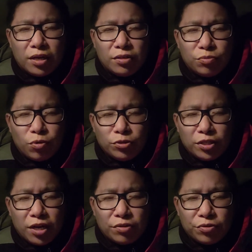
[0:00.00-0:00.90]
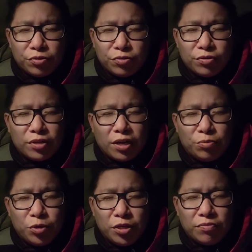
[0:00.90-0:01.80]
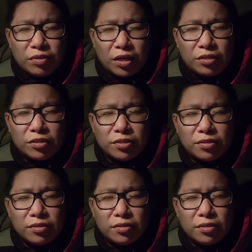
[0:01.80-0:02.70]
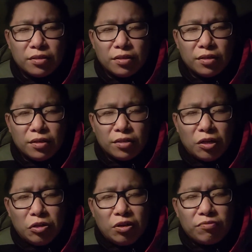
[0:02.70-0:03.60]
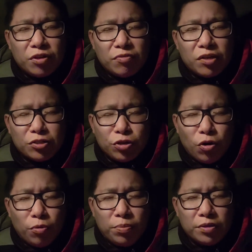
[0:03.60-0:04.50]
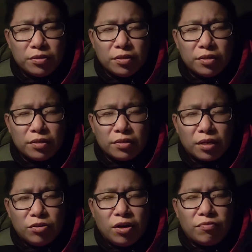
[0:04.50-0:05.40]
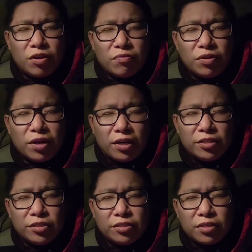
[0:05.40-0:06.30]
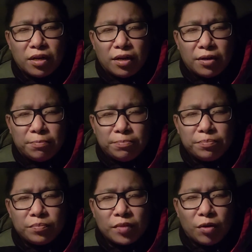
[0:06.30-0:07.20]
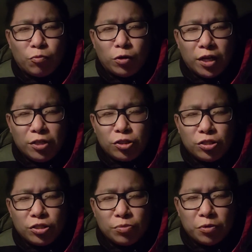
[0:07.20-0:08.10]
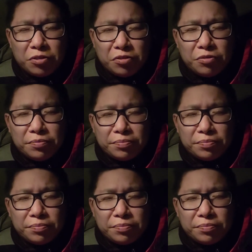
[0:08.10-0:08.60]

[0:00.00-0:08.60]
You rose again on the third day, and we give thanks that you have given us hope, that you have given us um, a relationship with you.